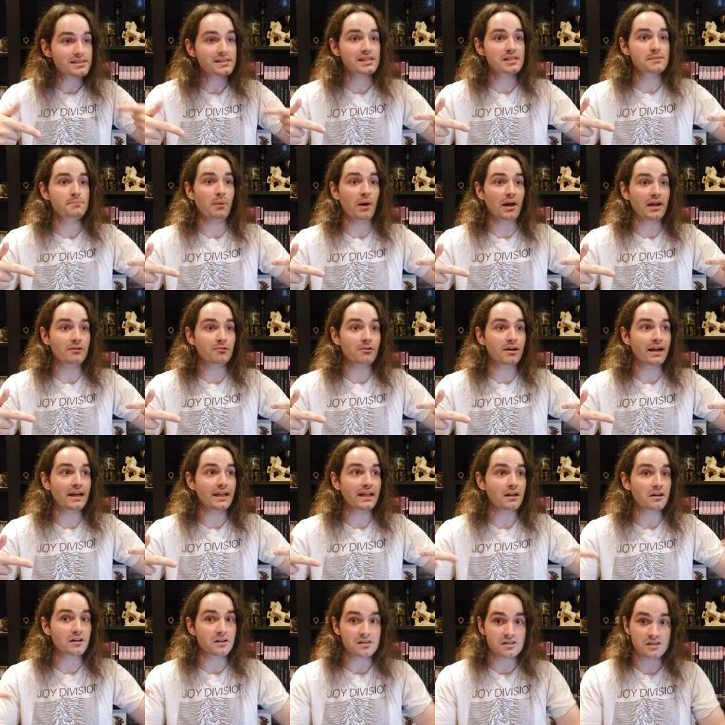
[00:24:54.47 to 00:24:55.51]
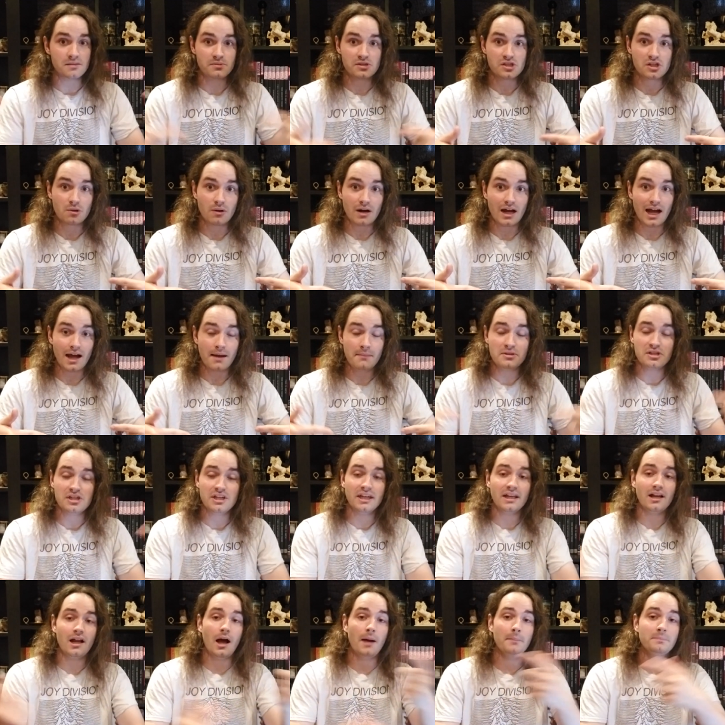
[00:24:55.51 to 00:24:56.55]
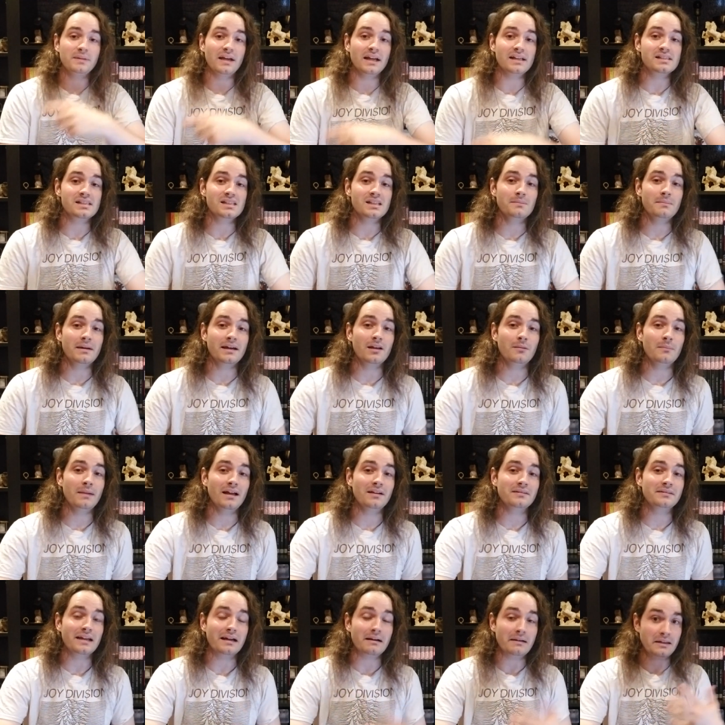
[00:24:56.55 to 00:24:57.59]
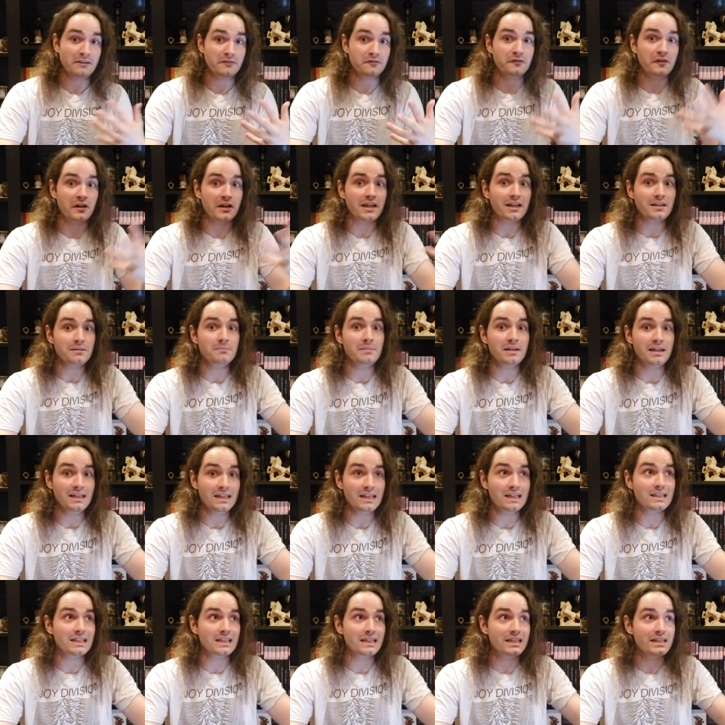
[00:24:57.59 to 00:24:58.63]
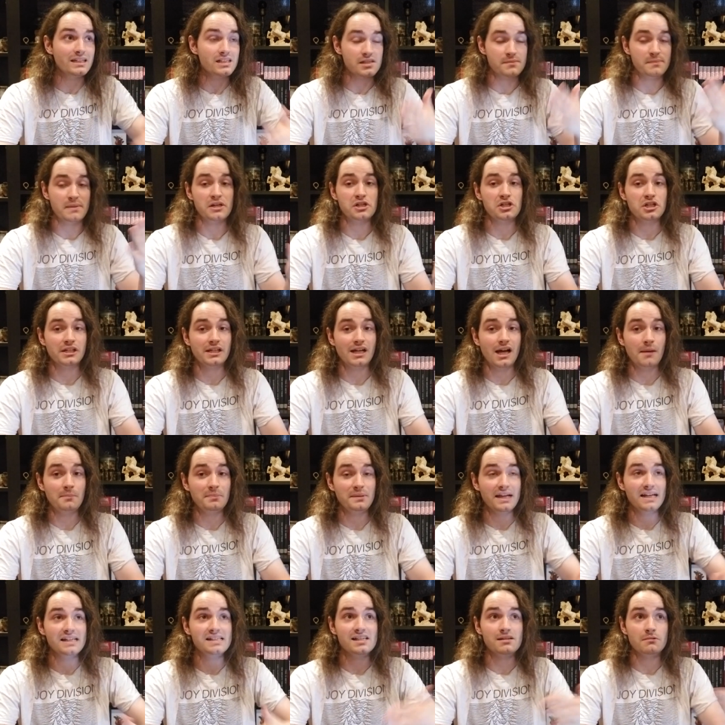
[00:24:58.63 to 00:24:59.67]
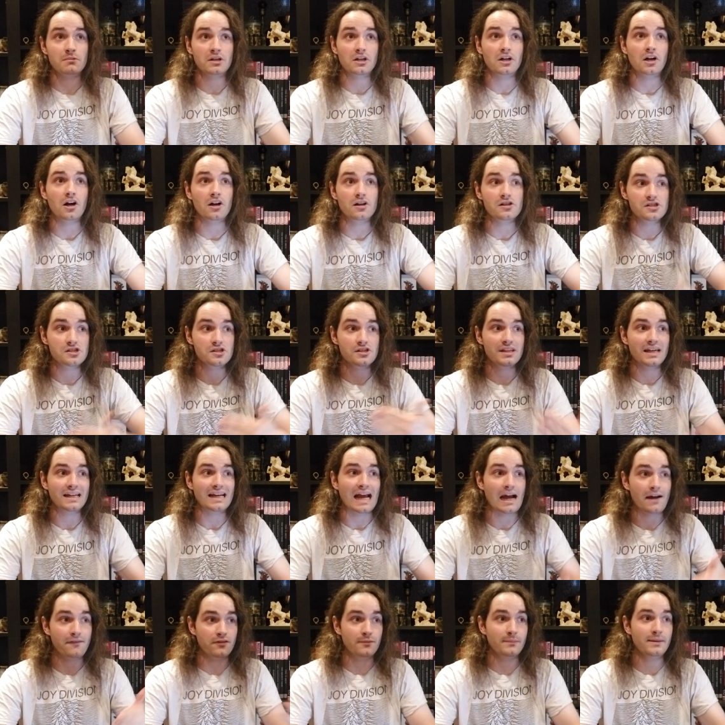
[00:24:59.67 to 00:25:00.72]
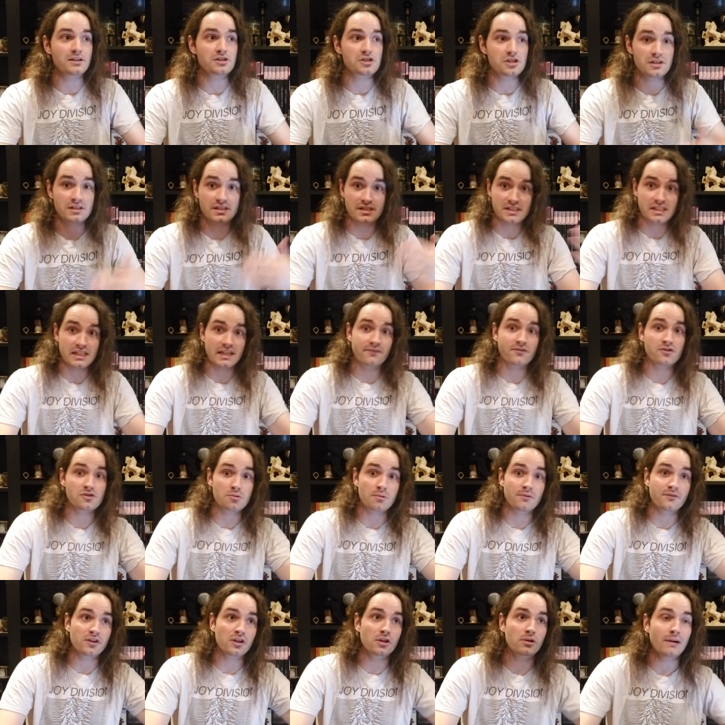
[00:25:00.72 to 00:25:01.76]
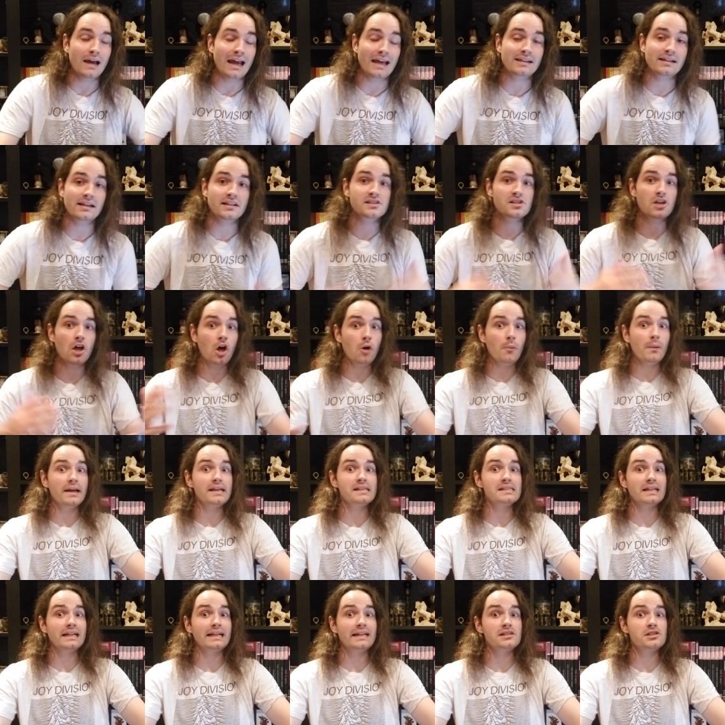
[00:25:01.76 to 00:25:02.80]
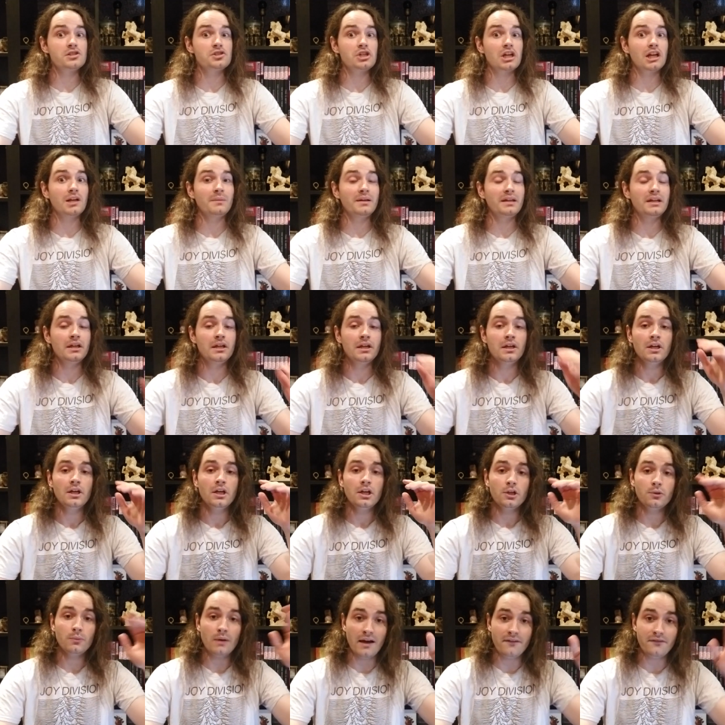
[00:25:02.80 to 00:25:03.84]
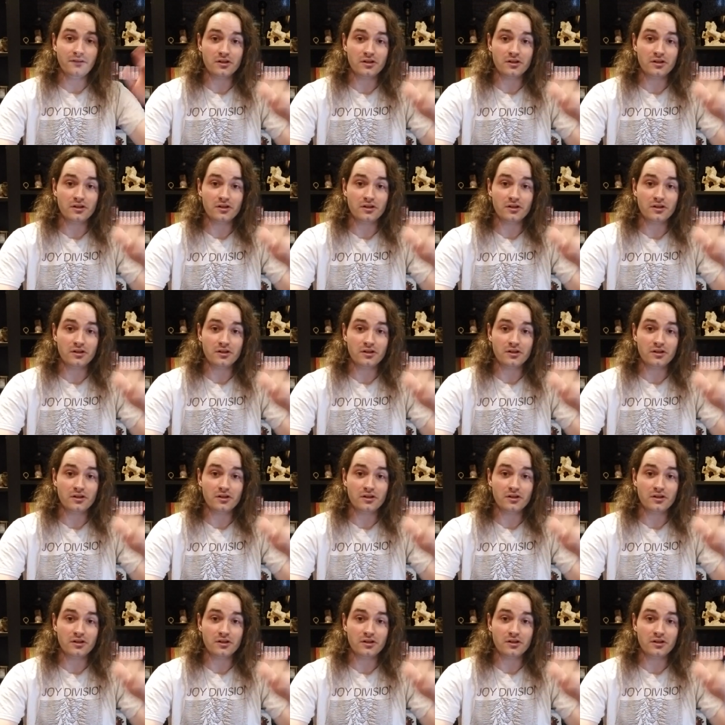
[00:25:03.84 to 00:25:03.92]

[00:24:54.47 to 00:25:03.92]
this button right here to subscribe so you get updates on the Metal Meltdown e fucking immediately, especially updates in regards to that aforementioned Deceiver's review. And as always, ladies and gentlemen, you have